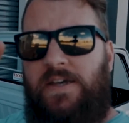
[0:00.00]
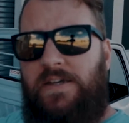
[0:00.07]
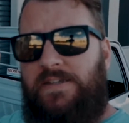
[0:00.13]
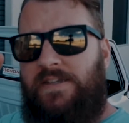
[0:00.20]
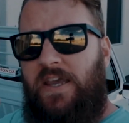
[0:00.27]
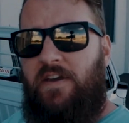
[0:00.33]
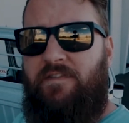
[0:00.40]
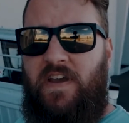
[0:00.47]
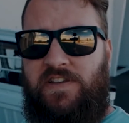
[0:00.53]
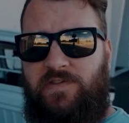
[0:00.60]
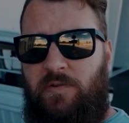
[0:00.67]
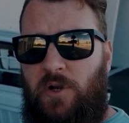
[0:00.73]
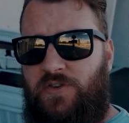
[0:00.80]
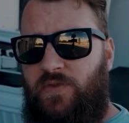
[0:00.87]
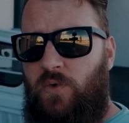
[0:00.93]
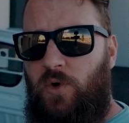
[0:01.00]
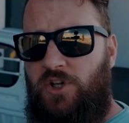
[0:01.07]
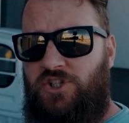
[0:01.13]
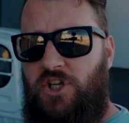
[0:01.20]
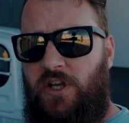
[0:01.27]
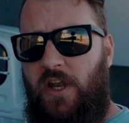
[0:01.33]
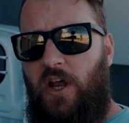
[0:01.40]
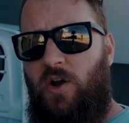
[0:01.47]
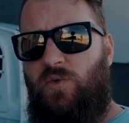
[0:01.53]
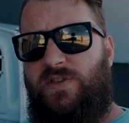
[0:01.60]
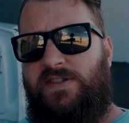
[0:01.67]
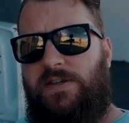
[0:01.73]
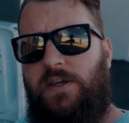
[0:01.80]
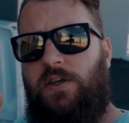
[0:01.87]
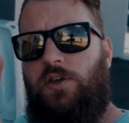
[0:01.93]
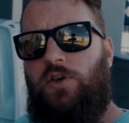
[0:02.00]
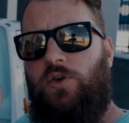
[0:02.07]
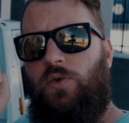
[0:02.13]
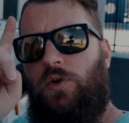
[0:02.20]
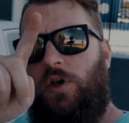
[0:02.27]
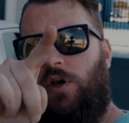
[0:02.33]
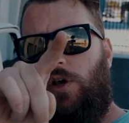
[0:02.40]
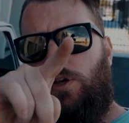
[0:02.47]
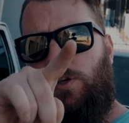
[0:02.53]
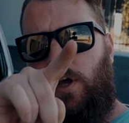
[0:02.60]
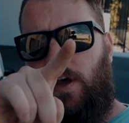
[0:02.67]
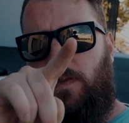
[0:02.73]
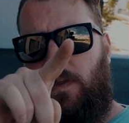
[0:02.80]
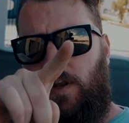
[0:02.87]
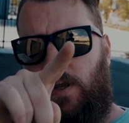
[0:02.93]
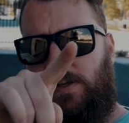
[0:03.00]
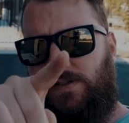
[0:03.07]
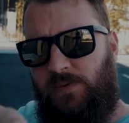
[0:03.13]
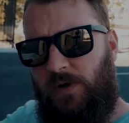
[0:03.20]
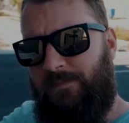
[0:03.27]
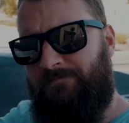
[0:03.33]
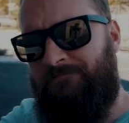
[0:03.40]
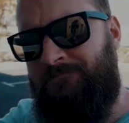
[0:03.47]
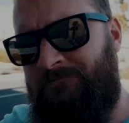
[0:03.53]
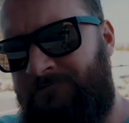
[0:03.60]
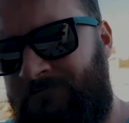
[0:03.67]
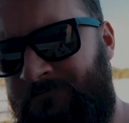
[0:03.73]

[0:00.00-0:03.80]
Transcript: So yeah, thanks very much for watching, and I will see you in the next one.